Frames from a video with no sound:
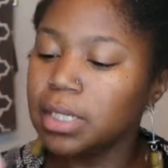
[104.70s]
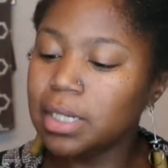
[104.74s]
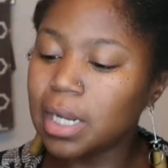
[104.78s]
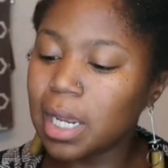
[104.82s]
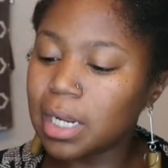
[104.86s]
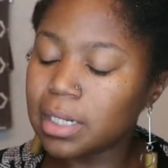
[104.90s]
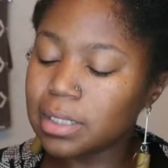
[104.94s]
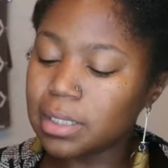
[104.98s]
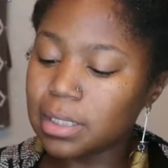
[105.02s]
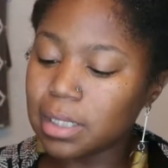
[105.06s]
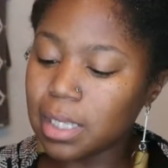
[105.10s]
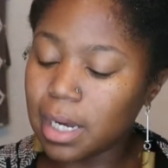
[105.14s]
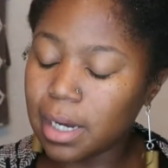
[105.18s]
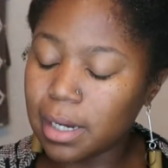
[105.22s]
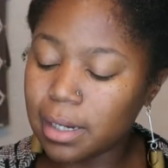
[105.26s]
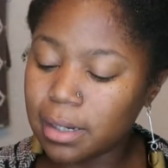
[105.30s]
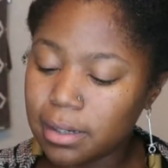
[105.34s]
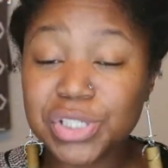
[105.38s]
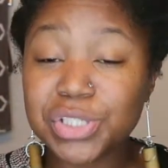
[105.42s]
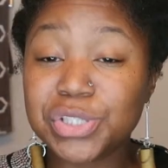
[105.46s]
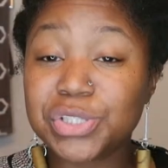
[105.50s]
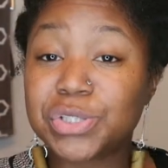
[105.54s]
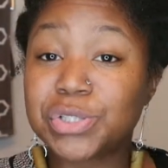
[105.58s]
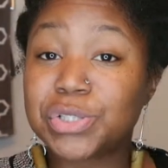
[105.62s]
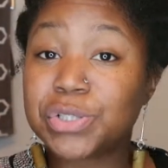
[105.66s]
Not a lot.
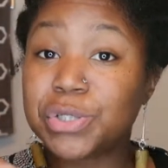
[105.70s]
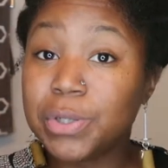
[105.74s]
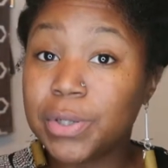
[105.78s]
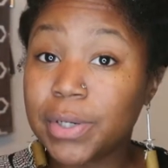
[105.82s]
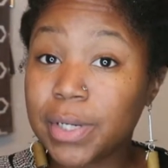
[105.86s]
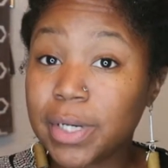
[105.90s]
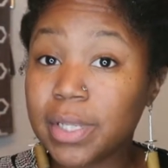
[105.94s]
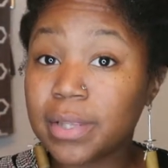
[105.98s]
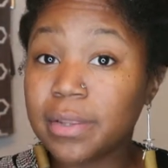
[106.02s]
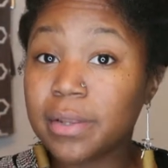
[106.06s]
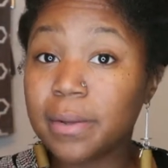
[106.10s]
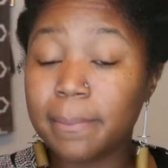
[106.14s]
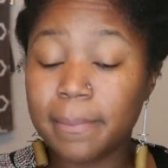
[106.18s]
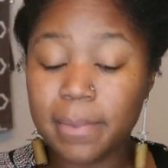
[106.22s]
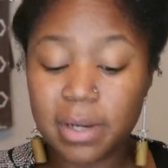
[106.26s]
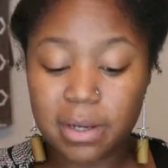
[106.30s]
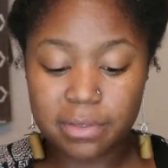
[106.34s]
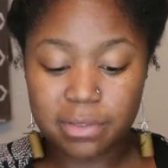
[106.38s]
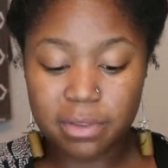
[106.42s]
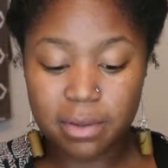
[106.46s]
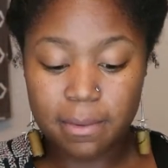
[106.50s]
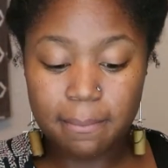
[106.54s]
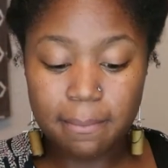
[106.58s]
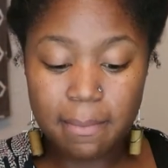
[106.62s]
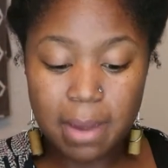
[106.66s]
Actually, during the
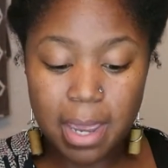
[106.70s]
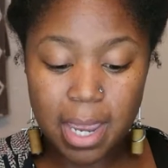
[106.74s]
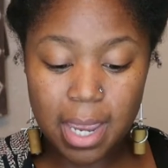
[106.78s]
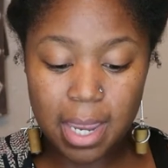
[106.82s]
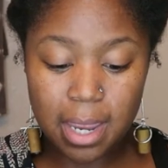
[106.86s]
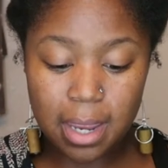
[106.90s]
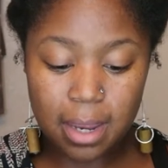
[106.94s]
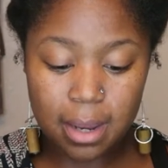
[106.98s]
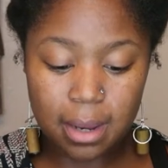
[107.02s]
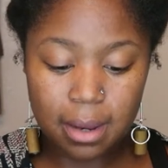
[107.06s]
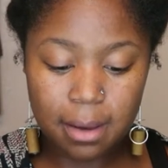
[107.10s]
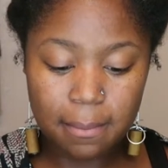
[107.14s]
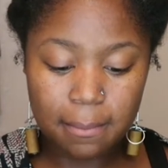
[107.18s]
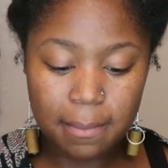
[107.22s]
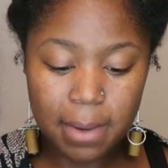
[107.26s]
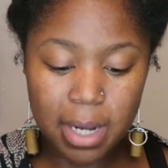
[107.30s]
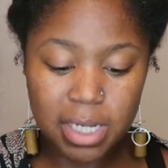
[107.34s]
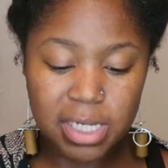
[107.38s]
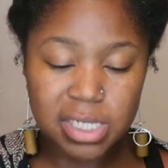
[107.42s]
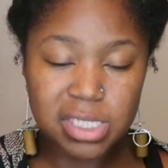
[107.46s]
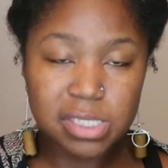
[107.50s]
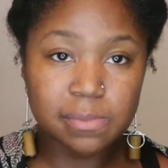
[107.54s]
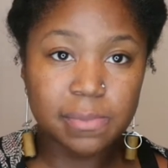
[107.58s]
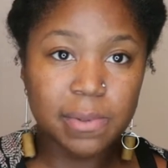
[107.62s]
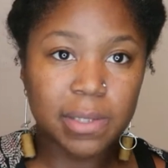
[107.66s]
month of May, my
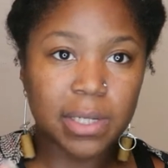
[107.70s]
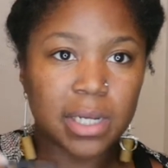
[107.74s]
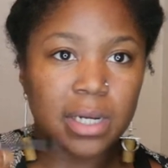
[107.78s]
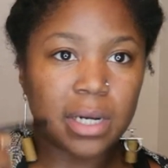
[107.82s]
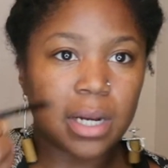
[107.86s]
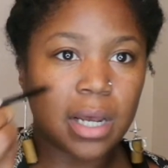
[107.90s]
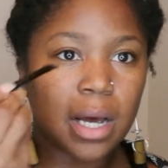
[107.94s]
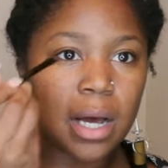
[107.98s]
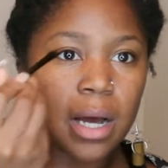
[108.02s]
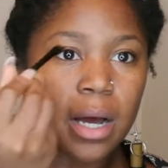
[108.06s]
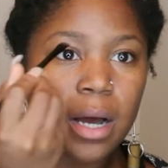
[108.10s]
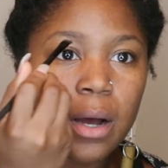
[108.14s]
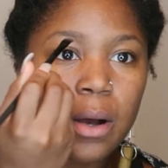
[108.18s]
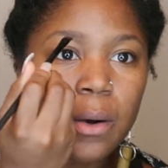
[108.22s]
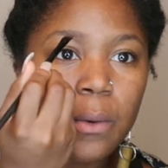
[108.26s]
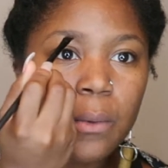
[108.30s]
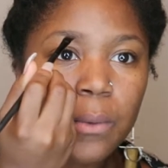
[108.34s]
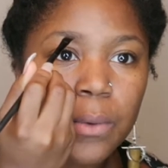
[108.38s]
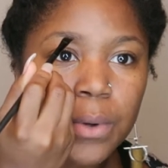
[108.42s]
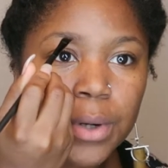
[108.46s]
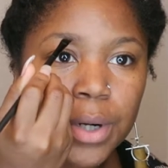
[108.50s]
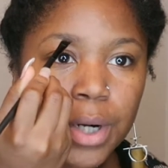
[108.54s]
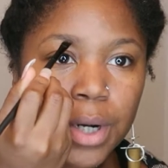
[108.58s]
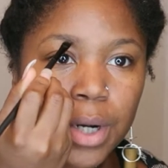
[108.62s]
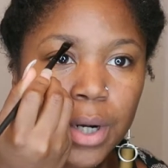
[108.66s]
husband and I
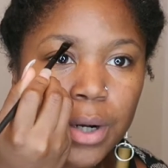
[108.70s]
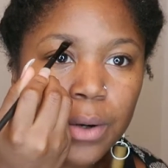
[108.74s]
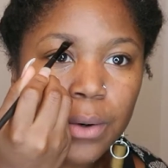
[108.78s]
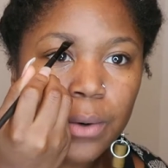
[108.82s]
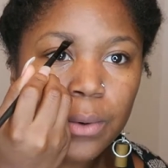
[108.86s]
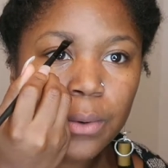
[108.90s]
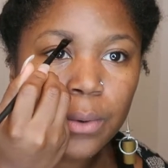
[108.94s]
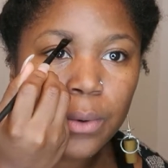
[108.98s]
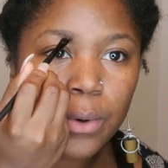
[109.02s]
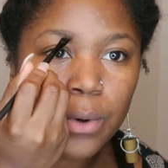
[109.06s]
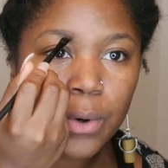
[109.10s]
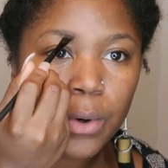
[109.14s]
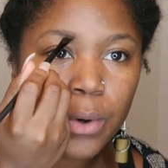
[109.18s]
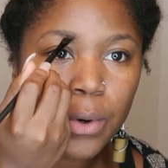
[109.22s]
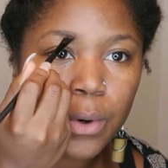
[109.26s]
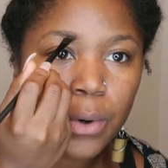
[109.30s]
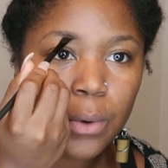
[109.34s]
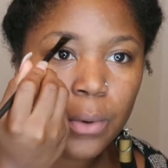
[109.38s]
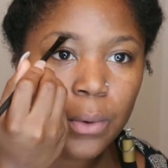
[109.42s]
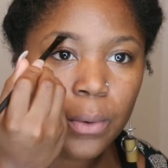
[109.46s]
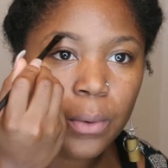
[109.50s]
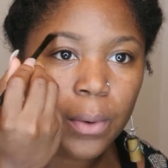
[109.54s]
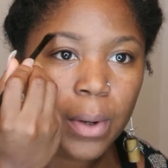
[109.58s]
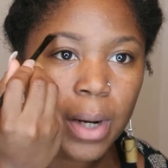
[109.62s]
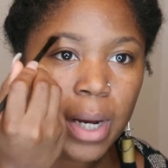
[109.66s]
were
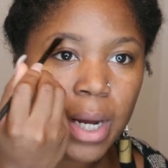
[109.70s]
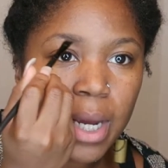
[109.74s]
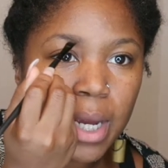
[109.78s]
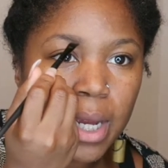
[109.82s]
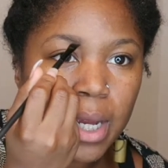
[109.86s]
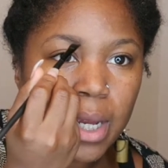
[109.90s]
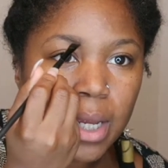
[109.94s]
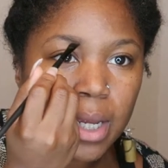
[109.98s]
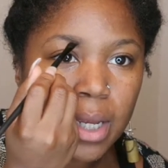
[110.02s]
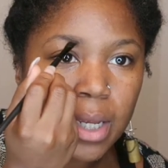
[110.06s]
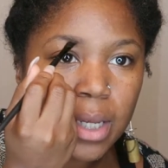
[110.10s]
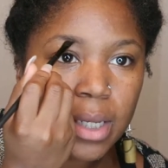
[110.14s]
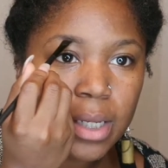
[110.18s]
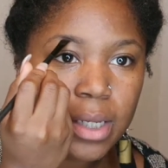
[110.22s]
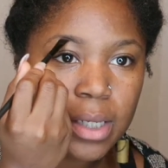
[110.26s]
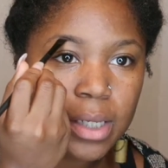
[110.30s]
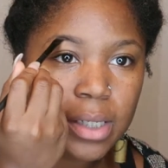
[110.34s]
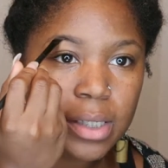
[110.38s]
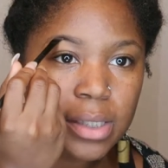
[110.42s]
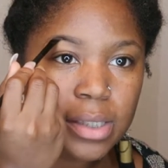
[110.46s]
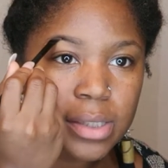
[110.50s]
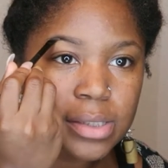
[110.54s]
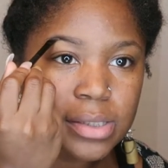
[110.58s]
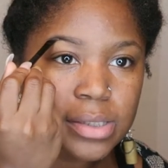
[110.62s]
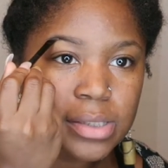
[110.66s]

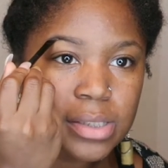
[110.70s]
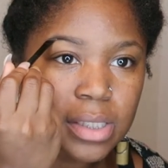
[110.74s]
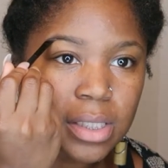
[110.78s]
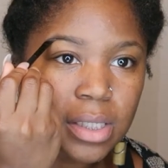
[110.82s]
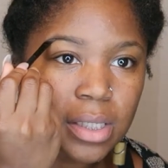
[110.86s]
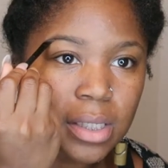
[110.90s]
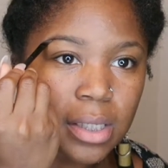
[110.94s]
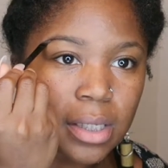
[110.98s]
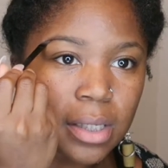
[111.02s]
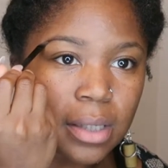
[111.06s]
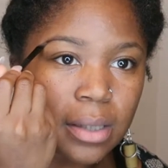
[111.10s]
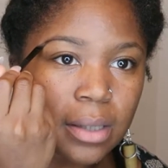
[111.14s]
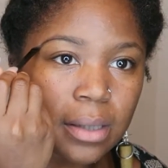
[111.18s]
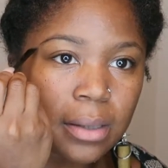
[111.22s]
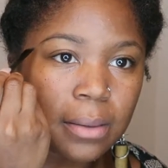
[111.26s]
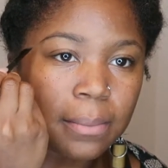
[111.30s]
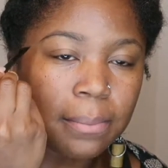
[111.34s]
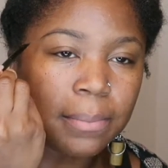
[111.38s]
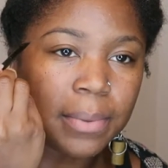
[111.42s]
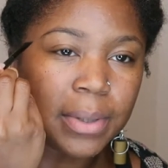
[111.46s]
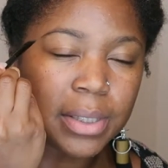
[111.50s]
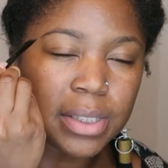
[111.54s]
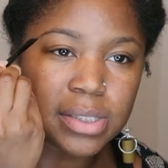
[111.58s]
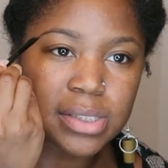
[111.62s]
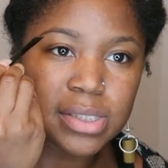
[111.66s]
crazy
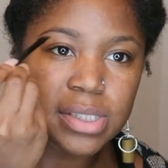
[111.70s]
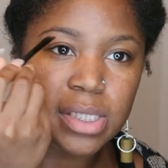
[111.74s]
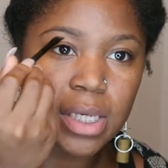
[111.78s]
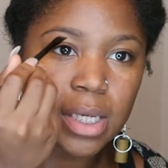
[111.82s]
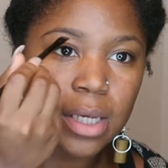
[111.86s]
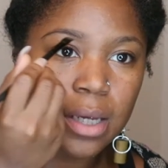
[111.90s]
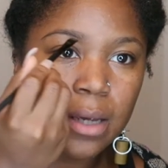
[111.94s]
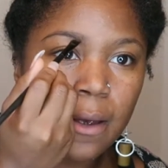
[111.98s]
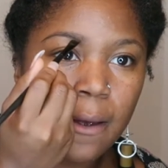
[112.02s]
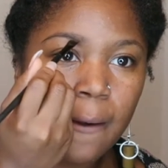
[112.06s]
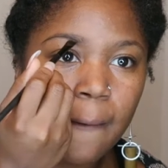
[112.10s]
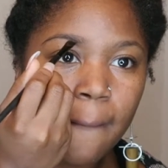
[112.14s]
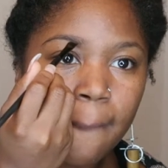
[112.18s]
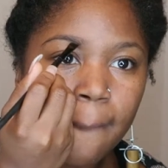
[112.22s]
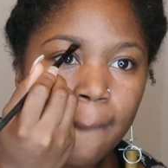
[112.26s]
busy.